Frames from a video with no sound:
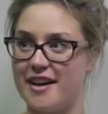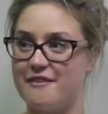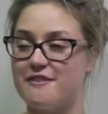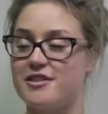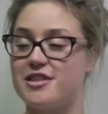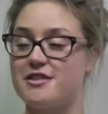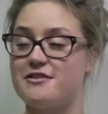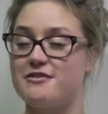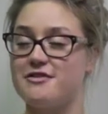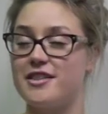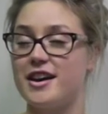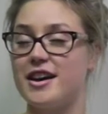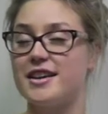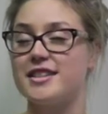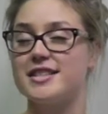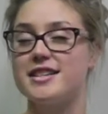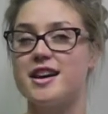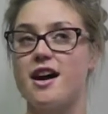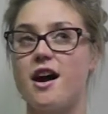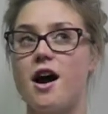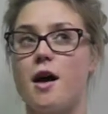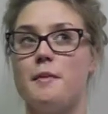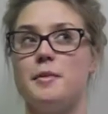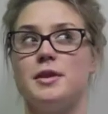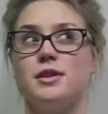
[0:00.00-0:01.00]
And for the first
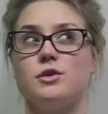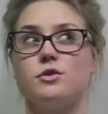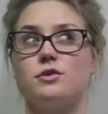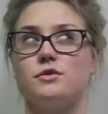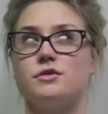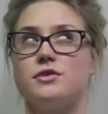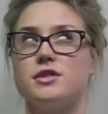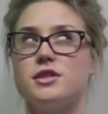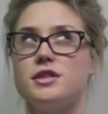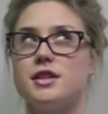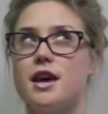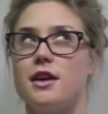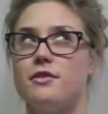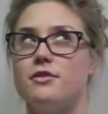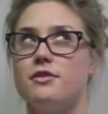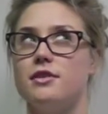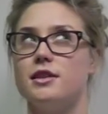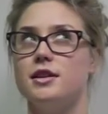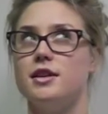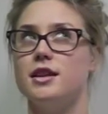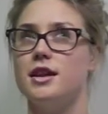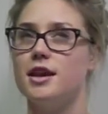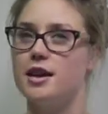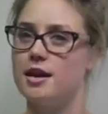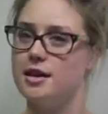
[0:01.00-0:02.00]
time in sort of
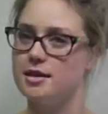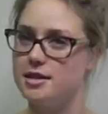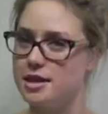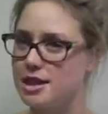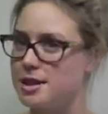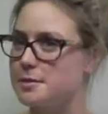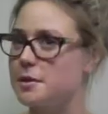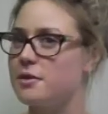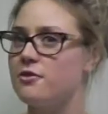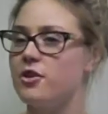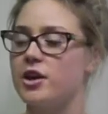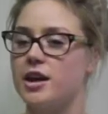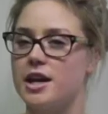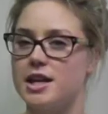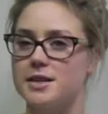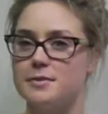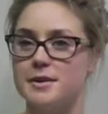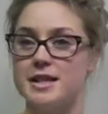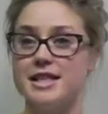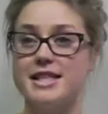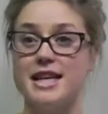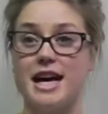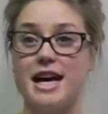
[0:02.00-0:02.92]
7 years that it's been running, it's been